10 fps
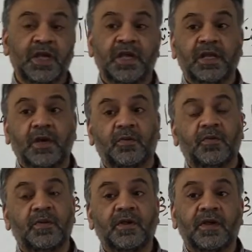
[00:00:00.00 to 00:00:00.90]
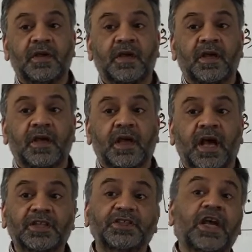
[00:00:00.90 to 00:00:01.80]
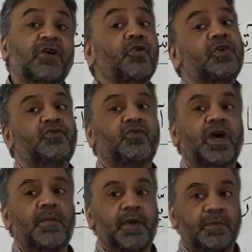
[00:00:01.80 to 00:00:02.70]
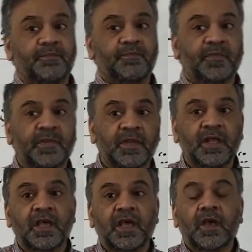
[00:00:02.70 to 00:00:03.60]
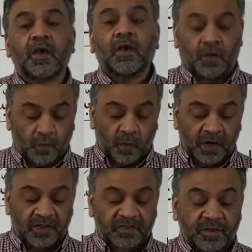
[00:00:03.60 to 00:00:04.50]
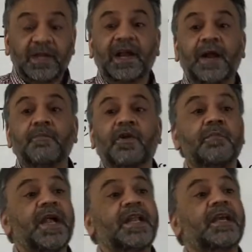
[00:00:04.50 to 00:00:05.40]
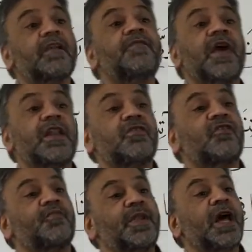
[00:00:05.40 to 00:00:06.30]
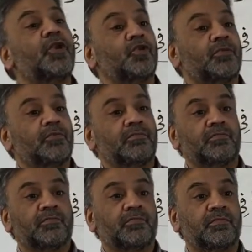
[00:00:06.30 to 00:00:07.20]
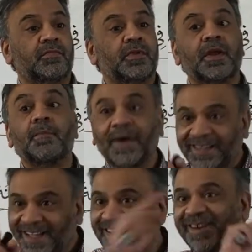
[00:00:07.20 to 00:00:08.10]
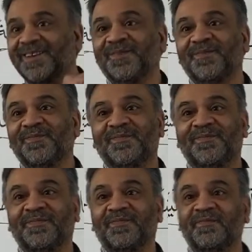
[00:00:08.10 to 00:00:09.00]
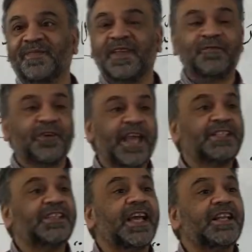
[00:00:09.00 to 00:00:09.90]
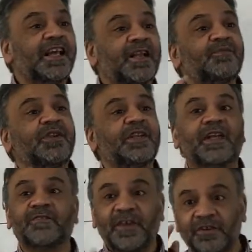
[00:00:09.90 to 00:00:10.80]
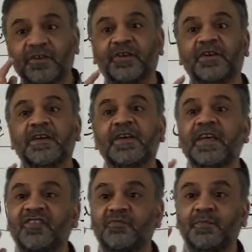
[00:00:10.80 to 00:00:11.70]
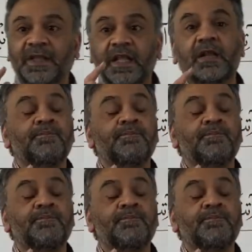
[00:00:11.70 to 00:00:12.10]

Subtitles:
Now ash-shaykhu is the khabar. What is the grammatical value of bilalun? Badal. If you catch that, alhamdulillah, very good. It's badal.